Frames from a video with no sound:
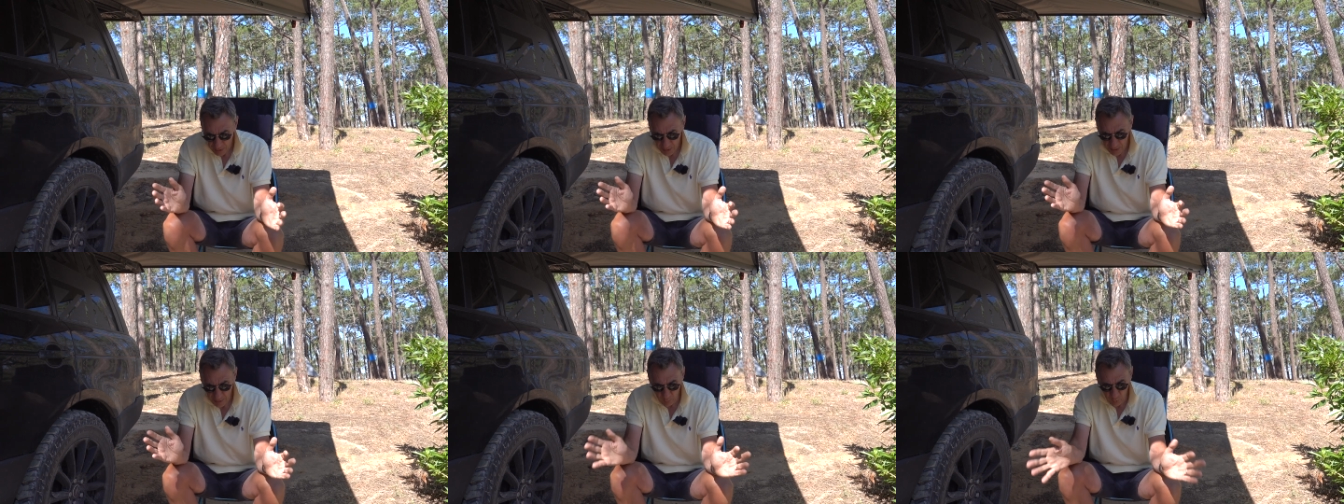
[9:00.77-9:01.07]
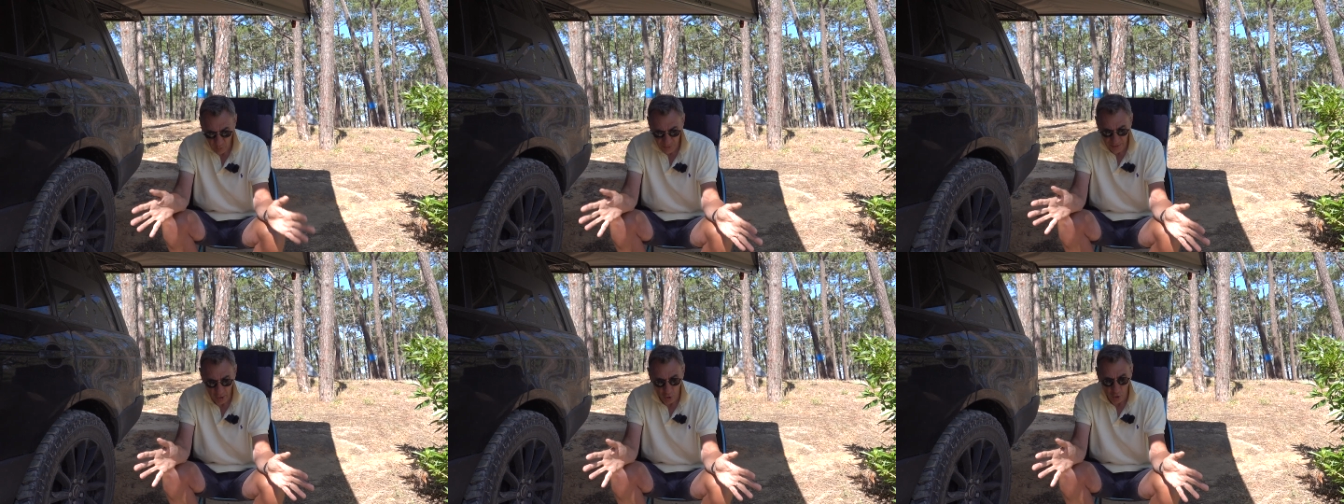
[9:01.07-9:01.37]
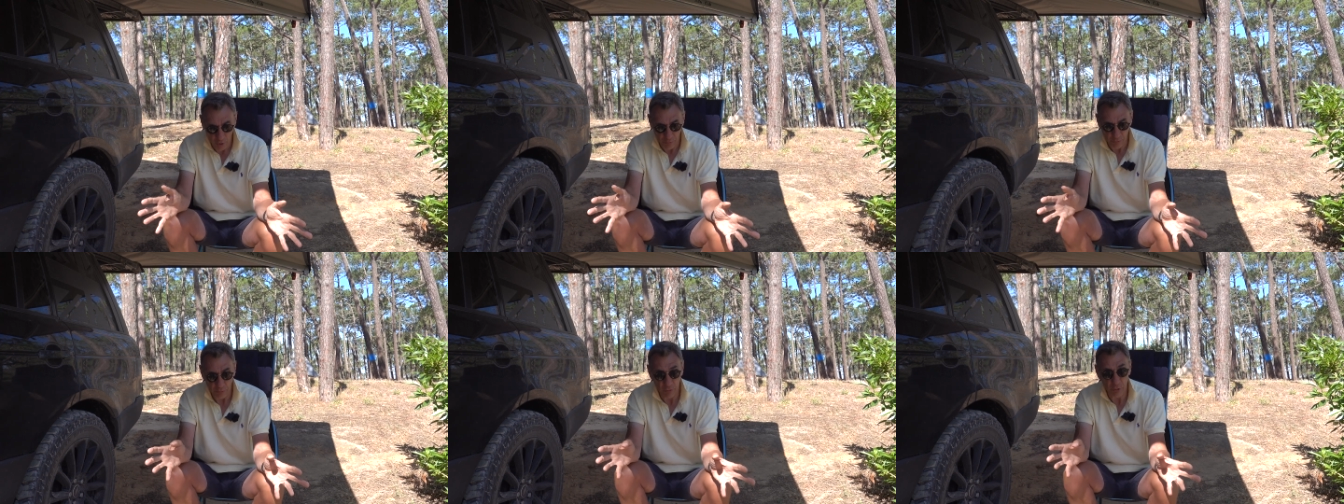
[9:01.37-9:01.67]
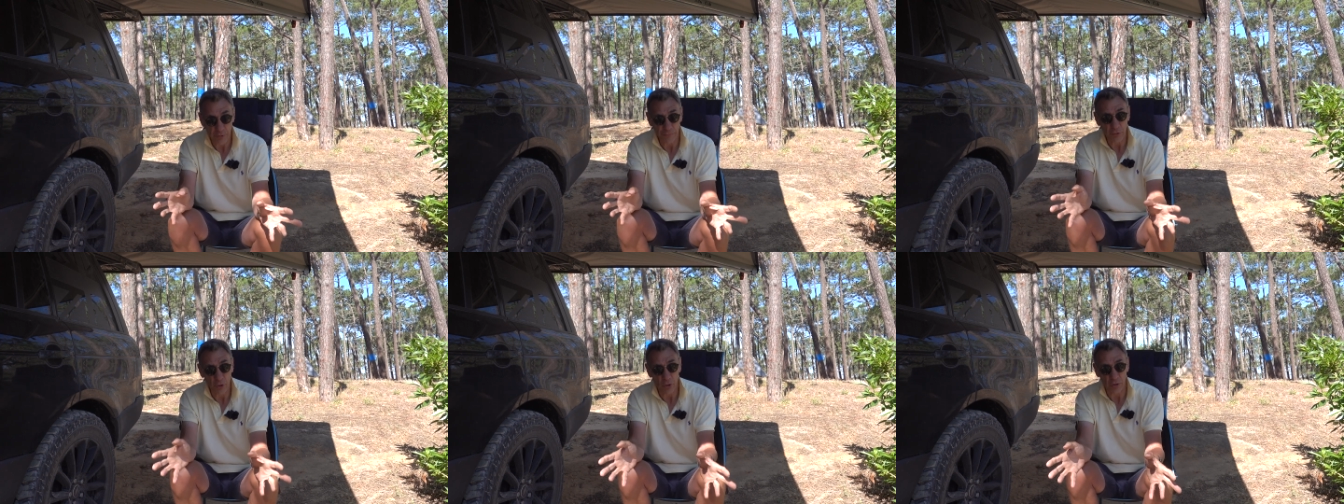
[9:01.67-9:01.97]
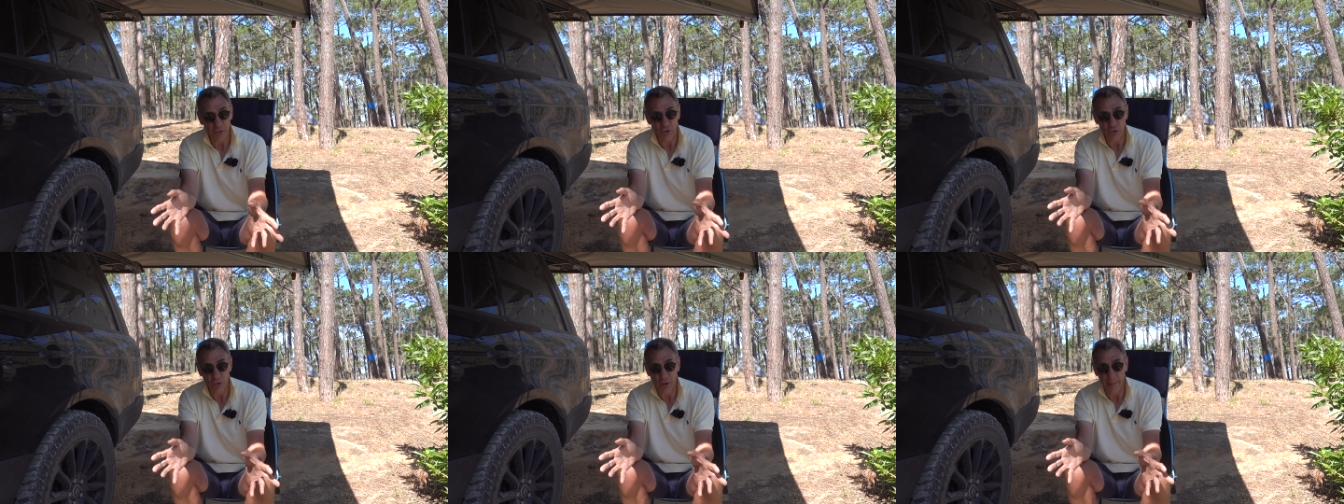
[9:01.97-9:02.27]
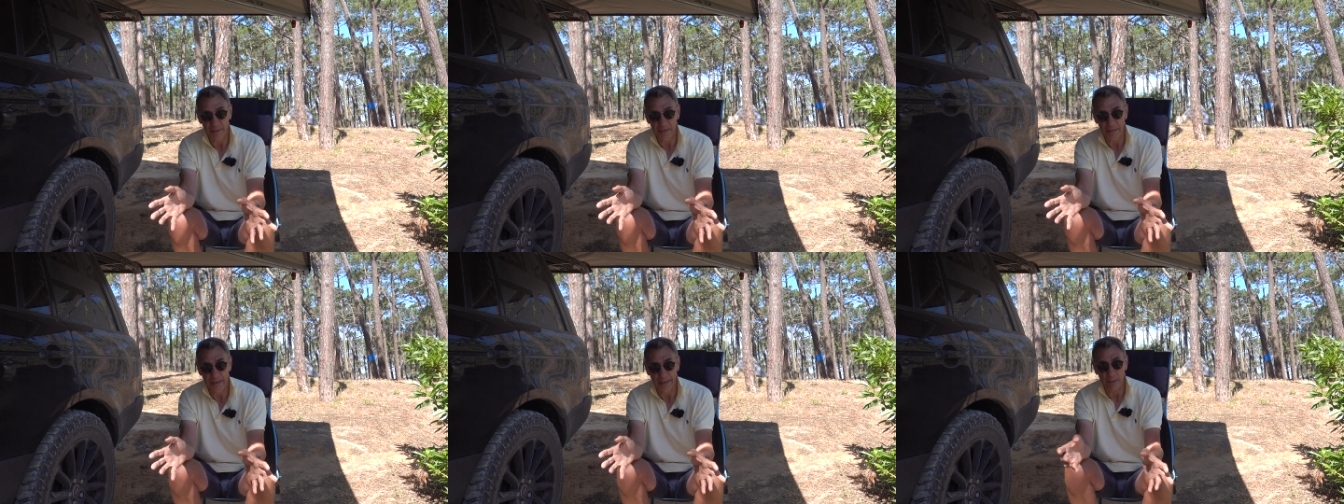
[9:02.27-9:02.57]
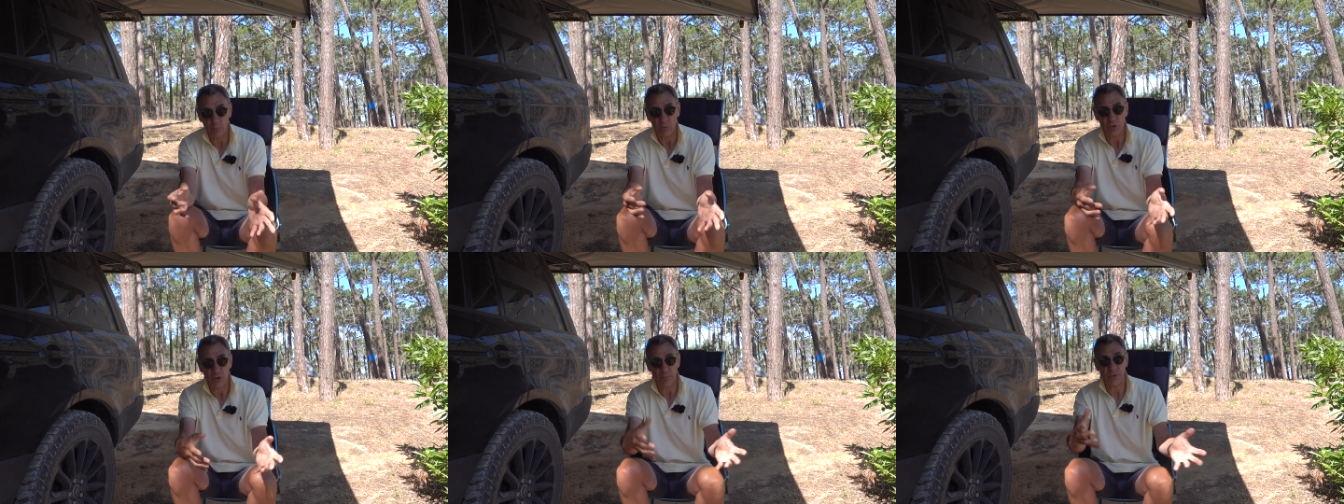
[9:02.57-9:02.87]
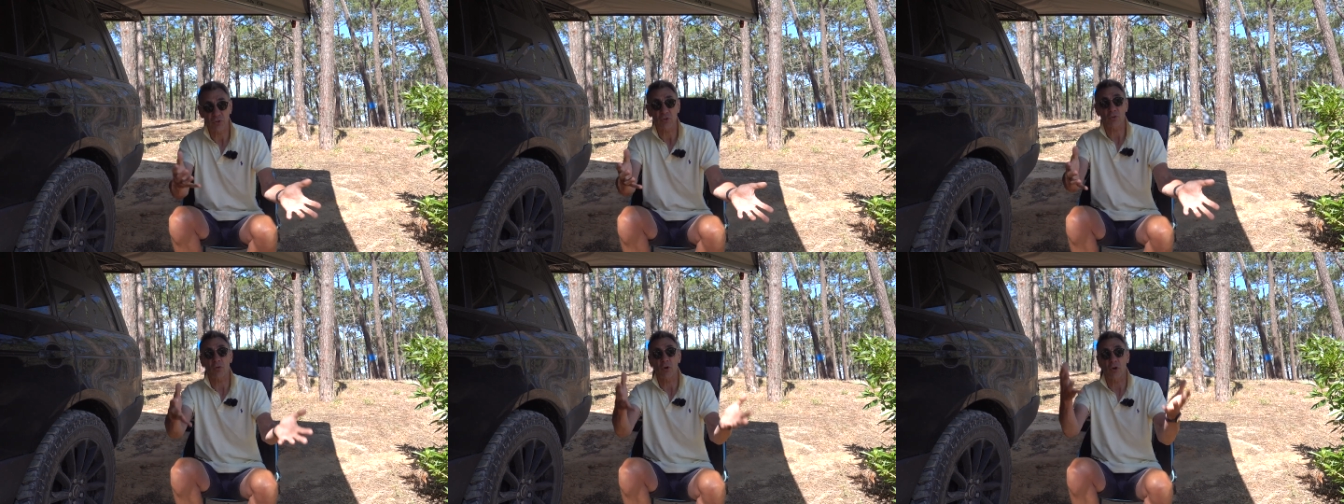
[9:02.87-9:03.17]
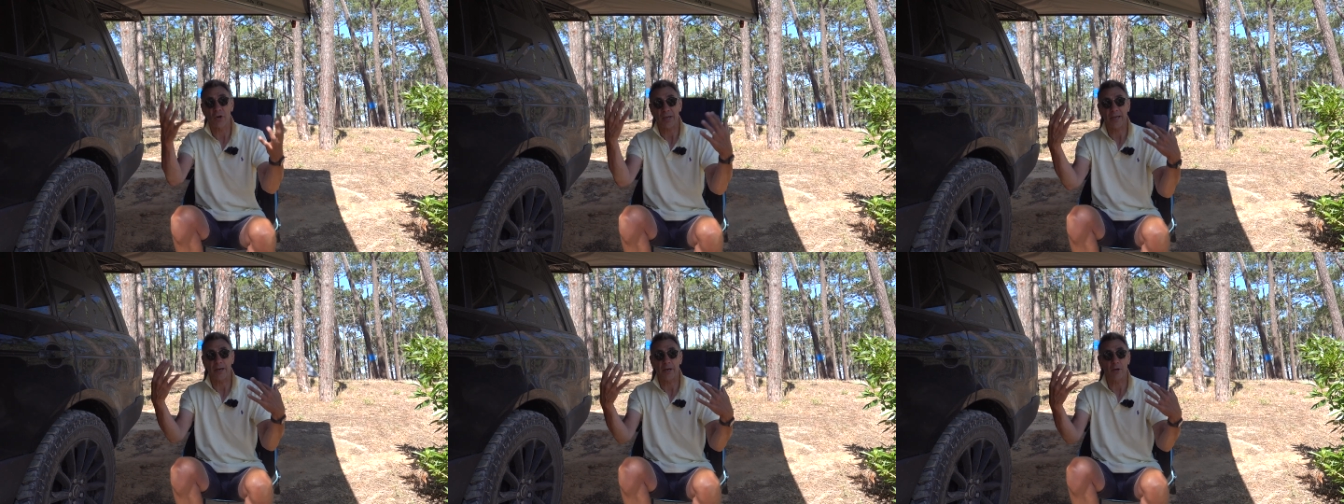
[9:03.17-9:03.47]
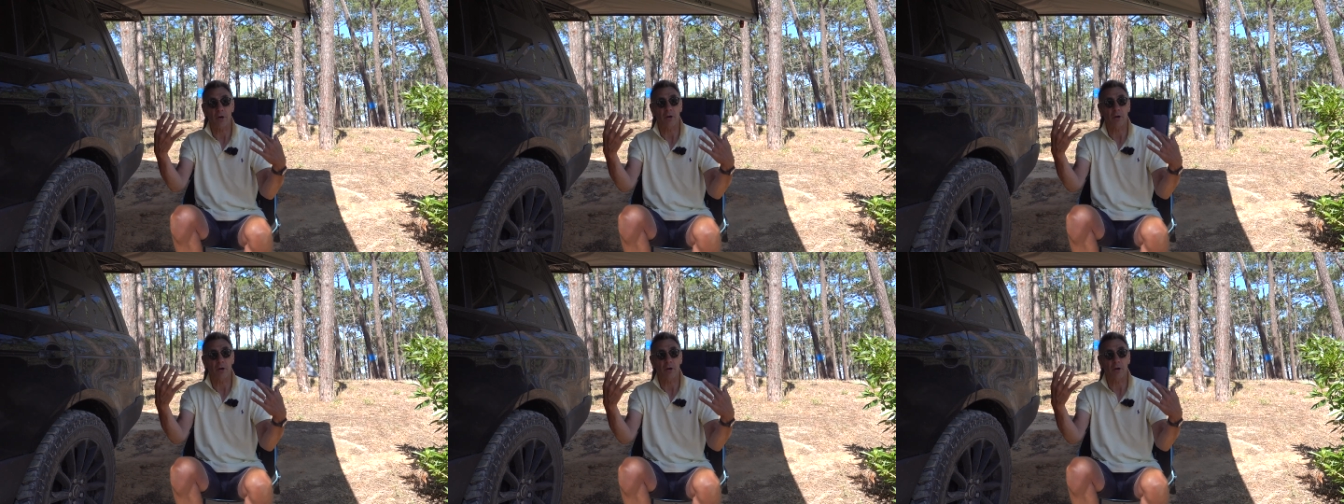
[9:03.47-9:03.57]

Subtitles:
And with it on the roof, you've got to strap it down, which means you've got to get it